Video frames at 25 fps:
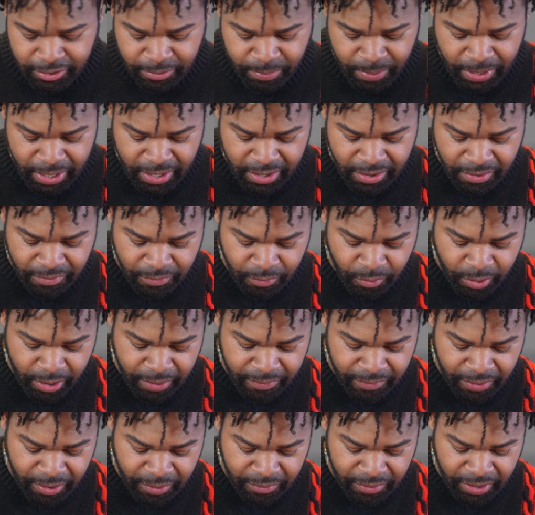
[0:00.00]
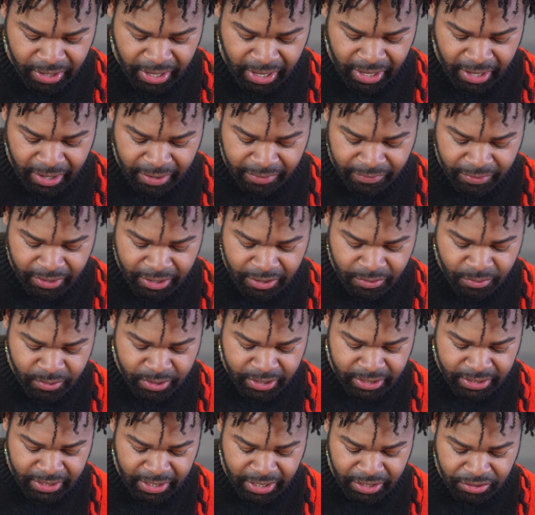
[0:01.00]
speaking of red velvet cake, if
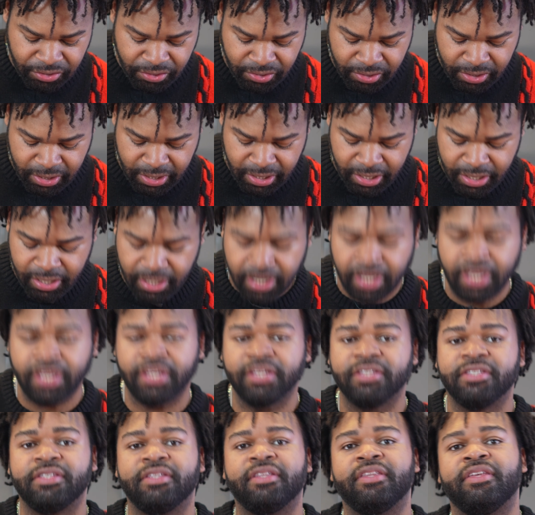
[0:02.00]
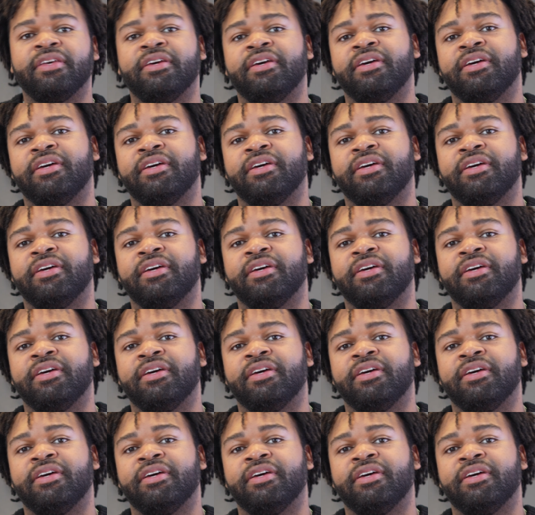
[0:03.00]
anyone is interested in